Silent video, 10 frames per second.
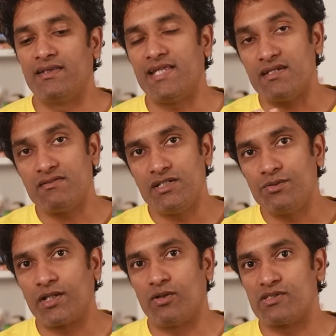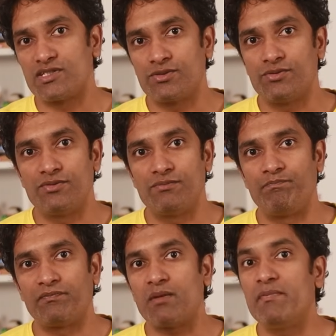then you can also
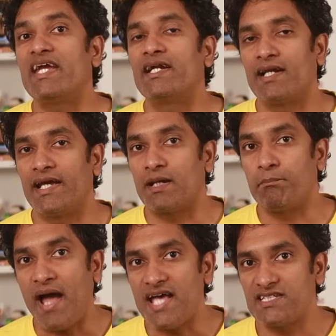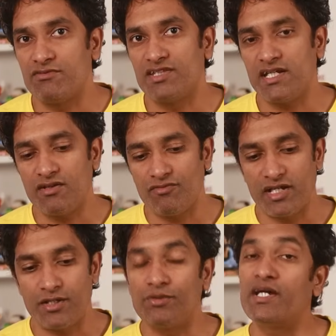make it like a passive thing
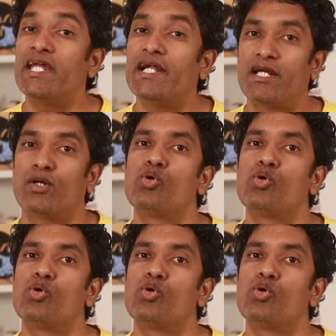where you create a